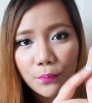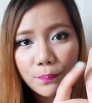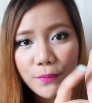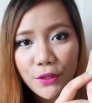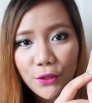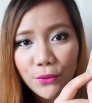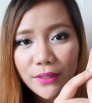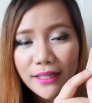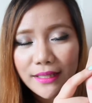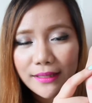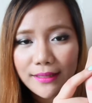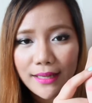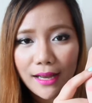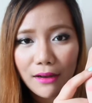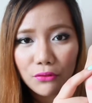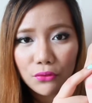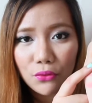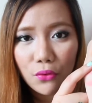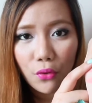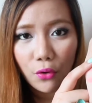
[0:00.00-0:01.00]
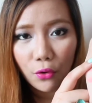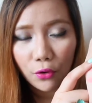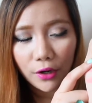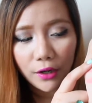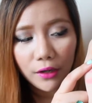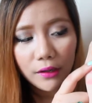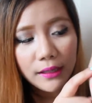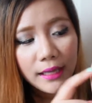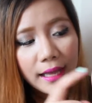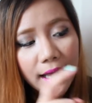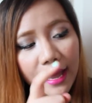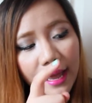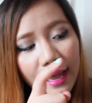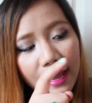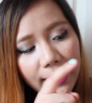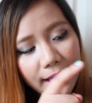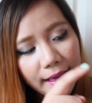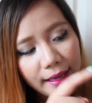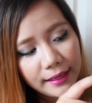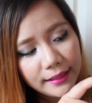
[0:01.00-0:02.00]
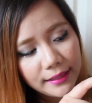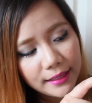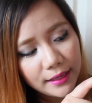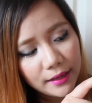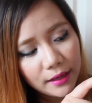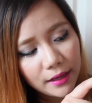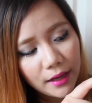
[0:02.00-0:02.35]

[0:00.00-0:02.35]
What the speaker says: muted down coral, and